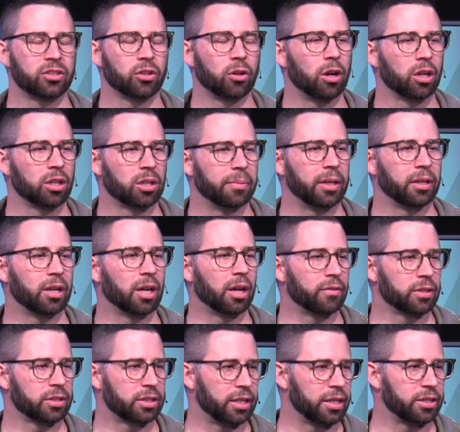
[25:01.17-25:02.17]
argument
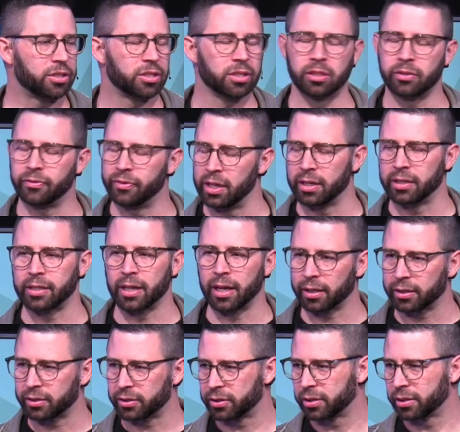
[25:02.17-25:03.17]
conversations via
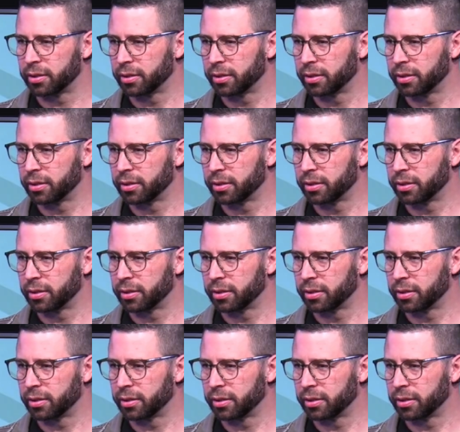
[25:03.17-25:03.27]
text.